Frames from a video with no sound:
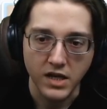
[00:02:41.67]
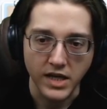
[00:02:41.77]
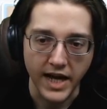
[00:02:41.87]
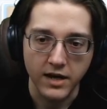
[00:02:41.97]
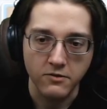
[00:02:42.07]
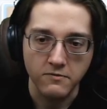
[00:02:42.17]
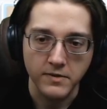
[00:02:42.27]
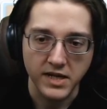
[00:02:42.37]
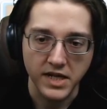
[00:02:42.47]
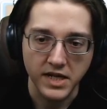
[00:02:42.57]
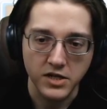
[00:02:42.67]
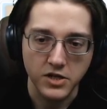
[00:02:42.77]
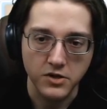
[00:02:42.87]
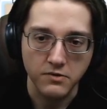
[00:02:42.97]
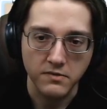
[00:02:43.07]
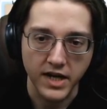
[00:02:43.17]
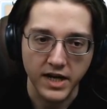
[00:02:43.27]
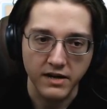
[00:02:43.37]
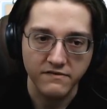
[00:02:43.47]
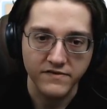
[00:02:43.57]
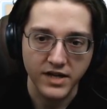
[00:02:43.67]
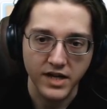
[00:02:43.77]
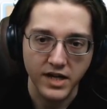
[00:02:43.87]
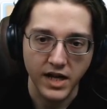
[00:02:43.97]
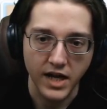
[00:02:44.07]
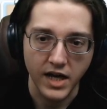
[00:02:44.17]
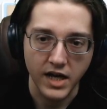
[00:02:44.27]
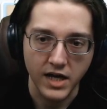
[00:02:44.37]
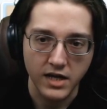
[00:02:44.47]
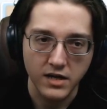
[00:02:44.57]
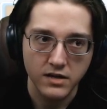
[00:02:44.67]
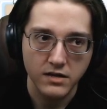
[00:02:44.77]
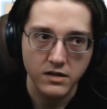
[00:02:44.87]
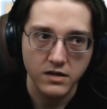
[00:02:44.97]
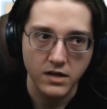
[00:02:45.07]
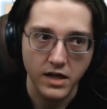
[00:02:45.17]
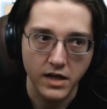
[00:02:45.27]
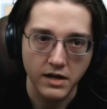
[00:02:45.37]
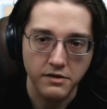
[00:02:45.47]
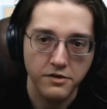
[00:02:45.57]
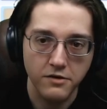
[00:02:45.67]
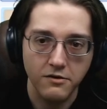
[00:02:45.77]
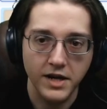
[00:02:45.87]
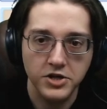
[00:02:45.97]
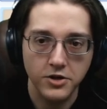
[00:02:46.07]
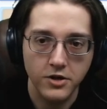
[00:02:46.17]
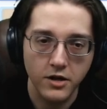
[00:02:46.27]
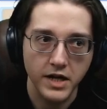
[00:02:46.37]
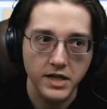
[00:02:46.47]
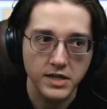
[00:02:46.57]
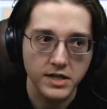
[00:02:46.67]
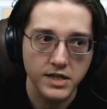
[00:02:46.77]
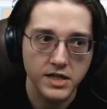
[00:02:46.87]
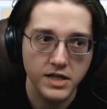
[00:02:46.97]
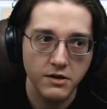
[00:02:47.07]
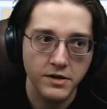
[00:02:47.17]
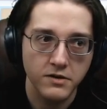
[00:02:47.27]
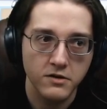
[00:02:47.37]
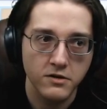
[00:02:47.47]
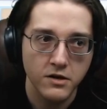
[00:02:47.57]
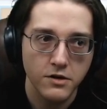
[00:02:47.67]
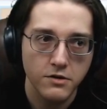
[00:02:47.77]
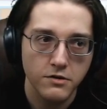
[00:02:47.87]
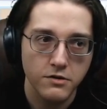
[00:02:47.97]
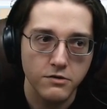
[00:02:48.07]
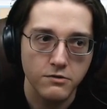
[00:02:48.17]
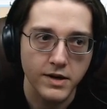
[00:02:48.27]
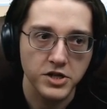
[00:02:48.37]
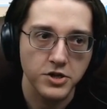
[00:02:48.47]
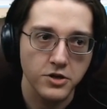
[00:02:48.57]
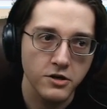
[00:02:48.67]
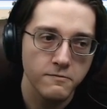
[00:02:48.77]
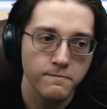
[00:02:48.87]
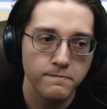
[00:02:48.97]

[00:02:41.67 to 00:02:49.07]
Now we need to have a uh, thresher, a cereal thresher.